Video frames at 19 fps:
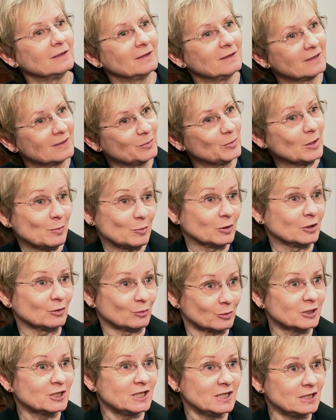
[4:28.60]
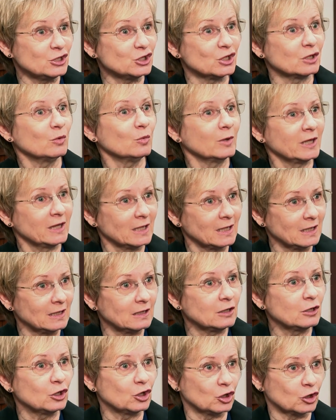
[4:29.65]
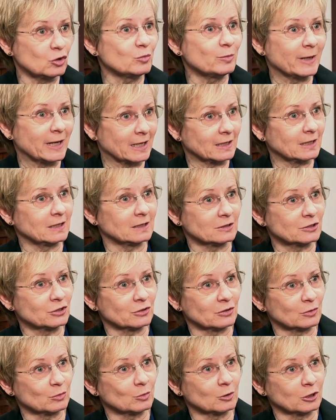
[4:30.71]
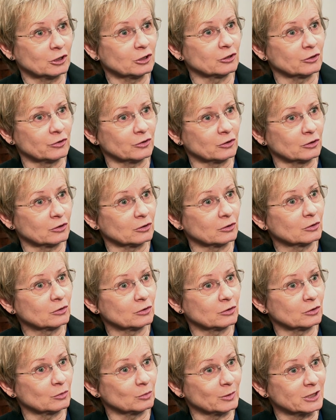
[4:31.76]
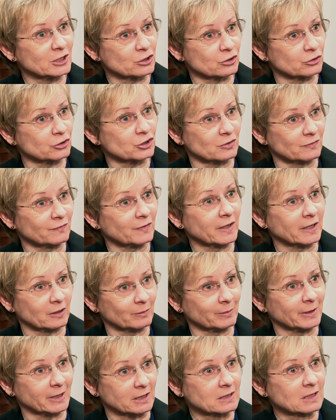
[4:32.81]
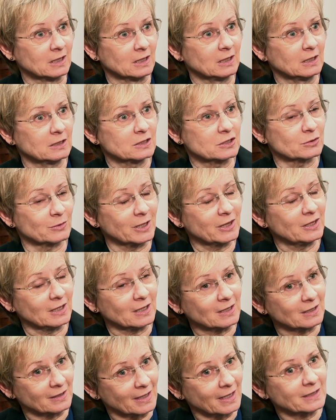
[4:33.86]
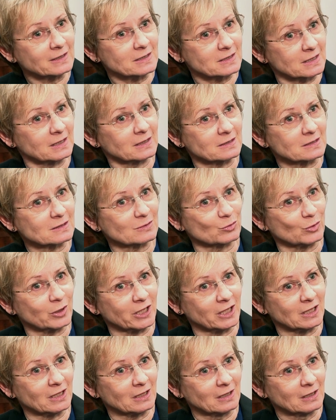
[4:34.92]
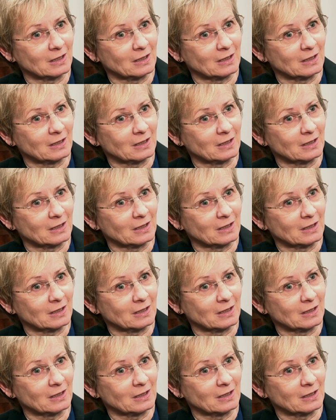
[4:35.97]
the people that we're teaching when they go back into their work or their research environment. So I think in that sense we